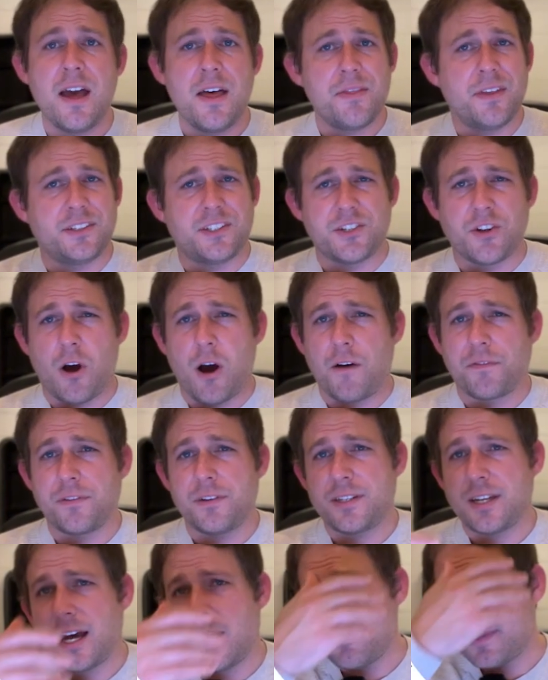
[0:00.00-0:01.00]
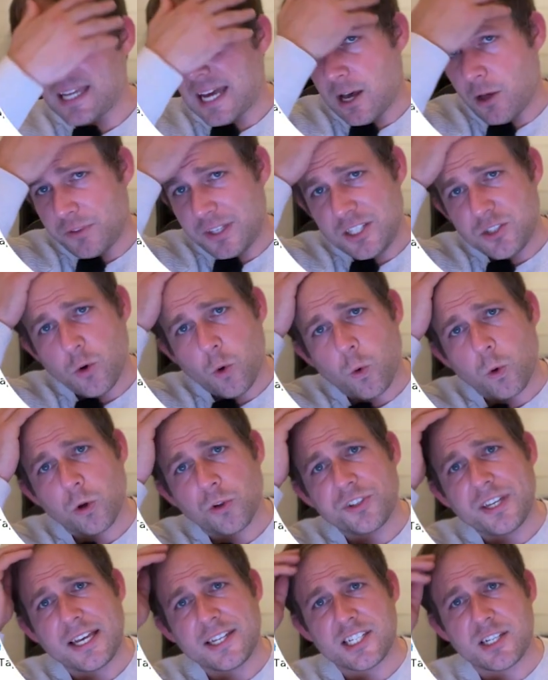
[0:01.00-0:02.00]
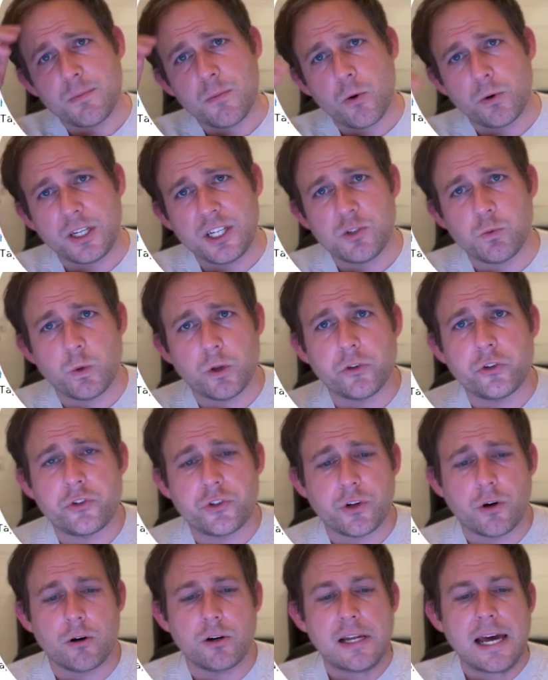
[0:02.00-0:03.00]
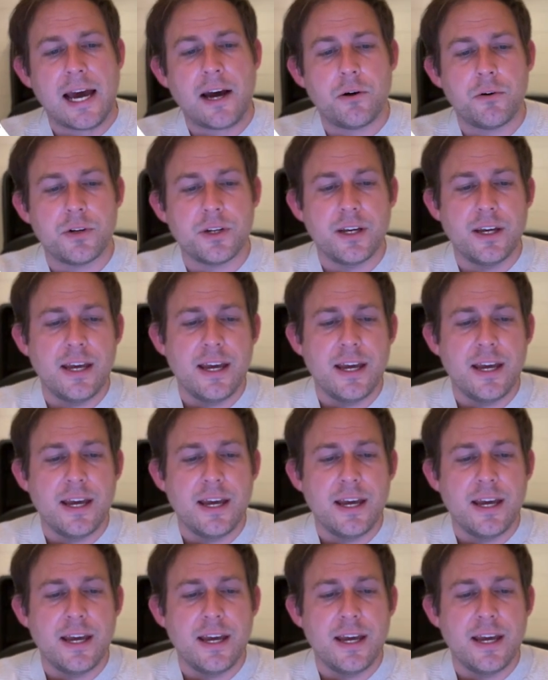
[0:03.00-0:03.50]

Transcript: This is oftentimes how these oral testimonies will start out.